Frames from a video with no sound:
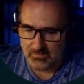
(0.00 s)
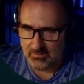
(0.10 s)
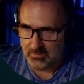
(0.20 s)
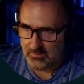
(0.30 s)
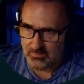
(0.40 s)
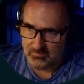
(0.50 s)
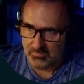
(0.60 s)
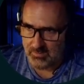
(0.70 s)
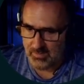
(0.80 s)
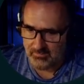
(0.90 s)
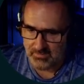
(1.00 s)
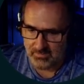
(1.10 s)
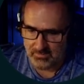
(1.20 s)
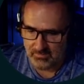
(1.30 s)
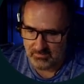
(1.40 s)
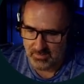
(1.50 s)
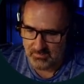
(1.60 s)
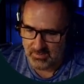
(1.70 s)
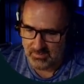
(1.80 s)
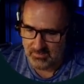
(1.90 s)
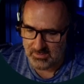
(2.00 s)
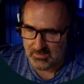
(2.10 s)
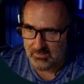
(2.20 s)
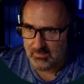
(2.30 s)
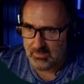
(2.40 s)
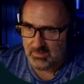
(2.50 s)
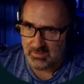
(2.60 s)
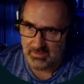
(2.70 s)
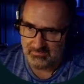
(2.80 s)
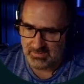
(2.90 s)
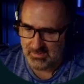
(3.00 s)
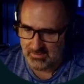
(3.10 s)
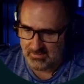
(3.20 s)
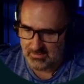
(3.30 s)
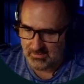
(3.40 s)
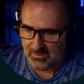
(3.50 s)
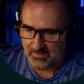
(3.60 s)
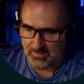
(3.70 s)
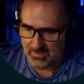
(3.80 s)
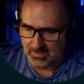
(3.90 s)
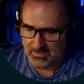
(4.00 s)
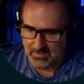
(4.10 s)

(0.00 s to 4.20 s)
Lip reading: So you'll have to know your own IP address, that sort of thing. You have to get into your RPi.